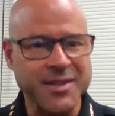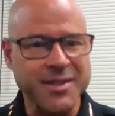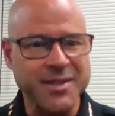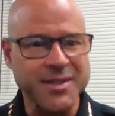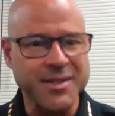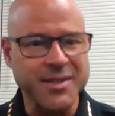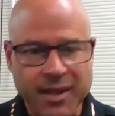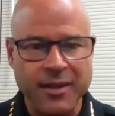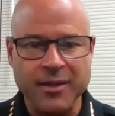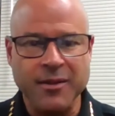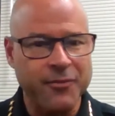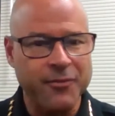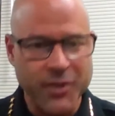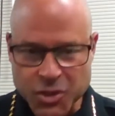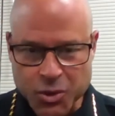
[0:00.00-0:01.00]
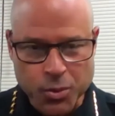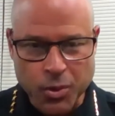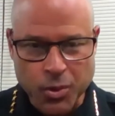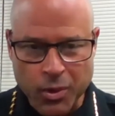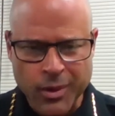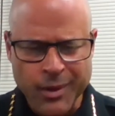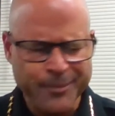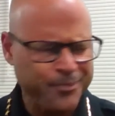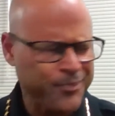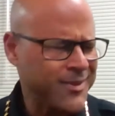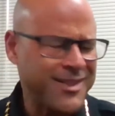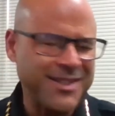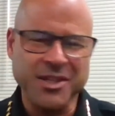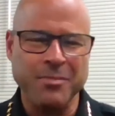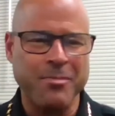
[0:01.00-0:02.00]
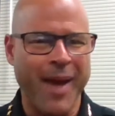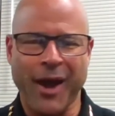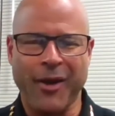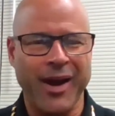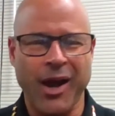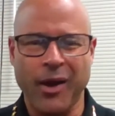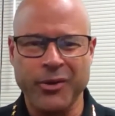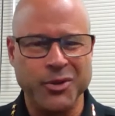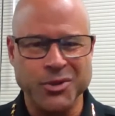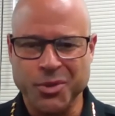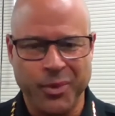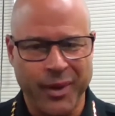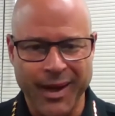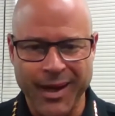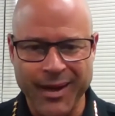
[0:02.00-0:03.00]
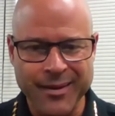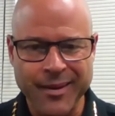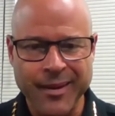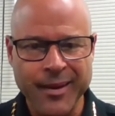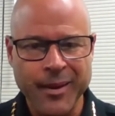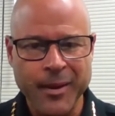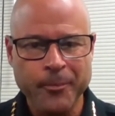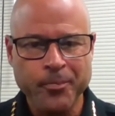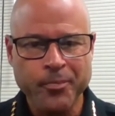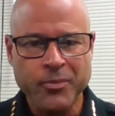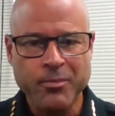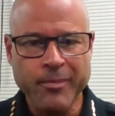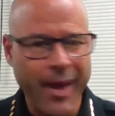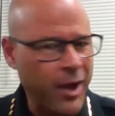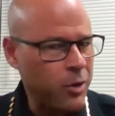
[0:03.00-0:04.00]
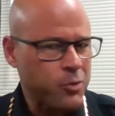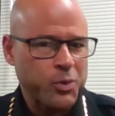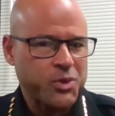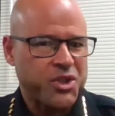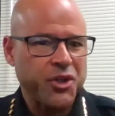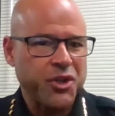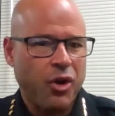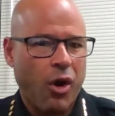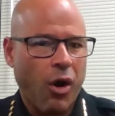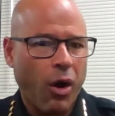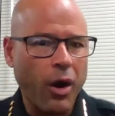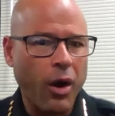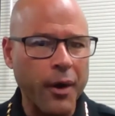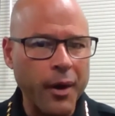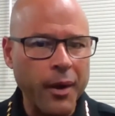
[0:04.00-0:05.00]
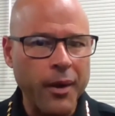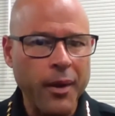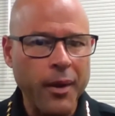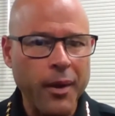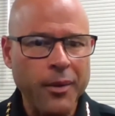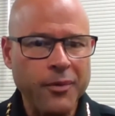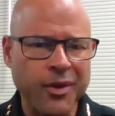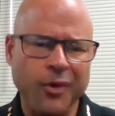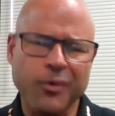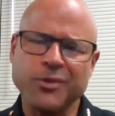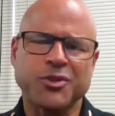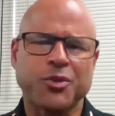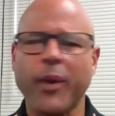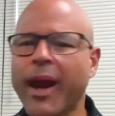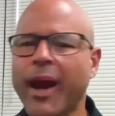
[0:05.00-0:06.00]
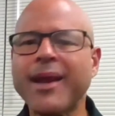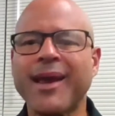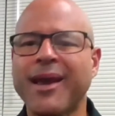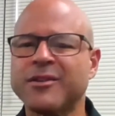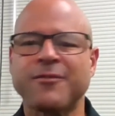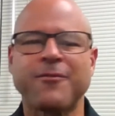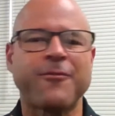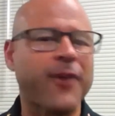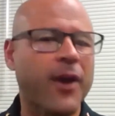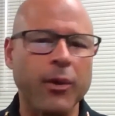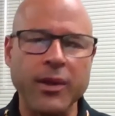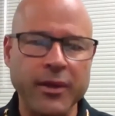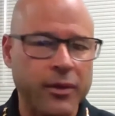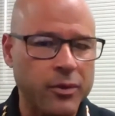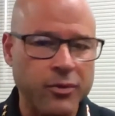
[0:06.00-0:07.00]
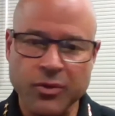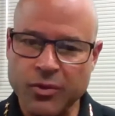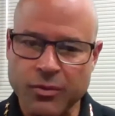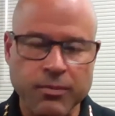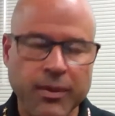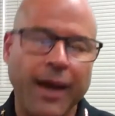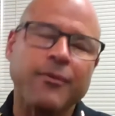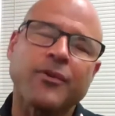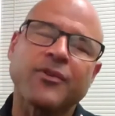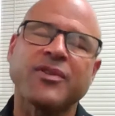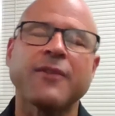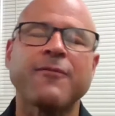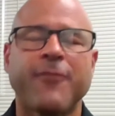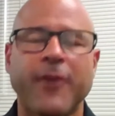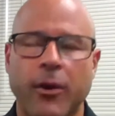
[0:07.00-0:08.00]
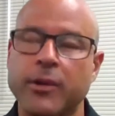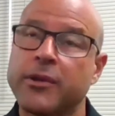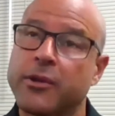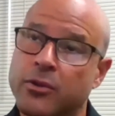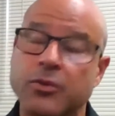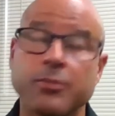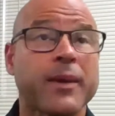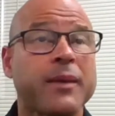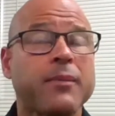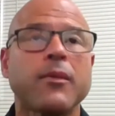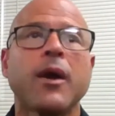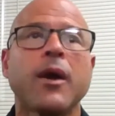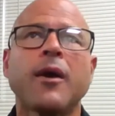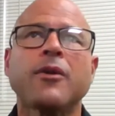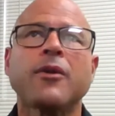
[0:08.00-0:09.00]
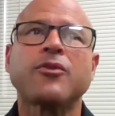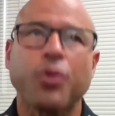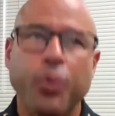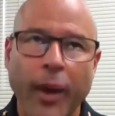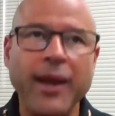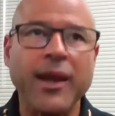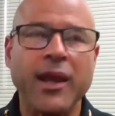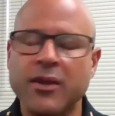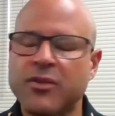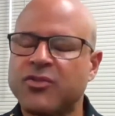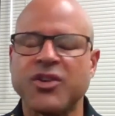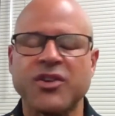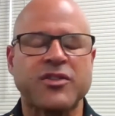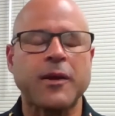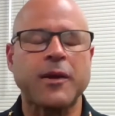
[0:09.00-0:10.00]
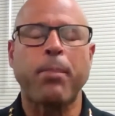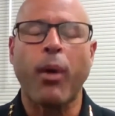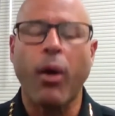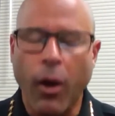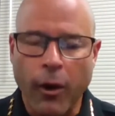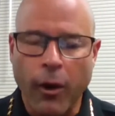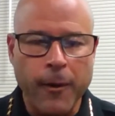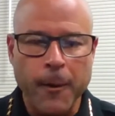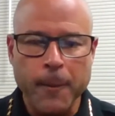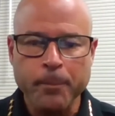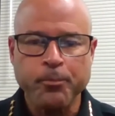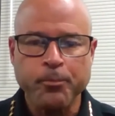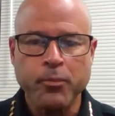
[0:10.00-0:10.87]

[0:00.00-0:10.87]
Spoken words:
sadistic individual, it doesn't matter how you're trained. It matters what's in your heart. So training has very little to, not want to say very little, but training is just a part